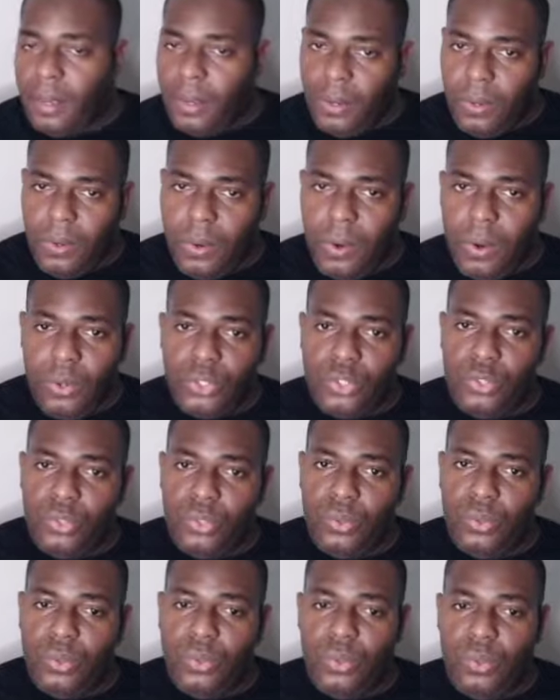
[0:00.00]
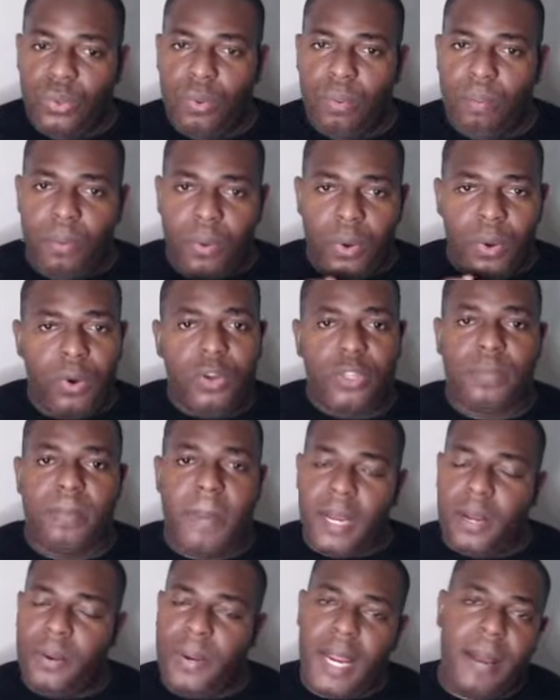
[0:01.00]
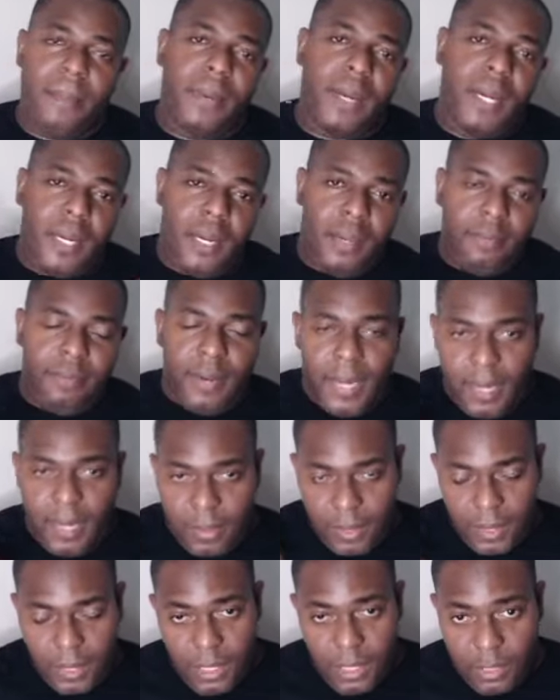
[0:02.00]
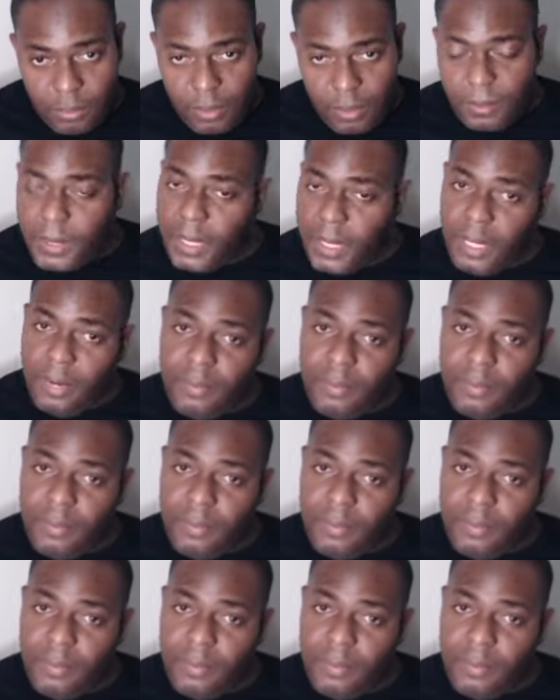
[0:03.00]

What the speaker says: You go to Bluehost. By the way, I'm gonna leave a link on the description.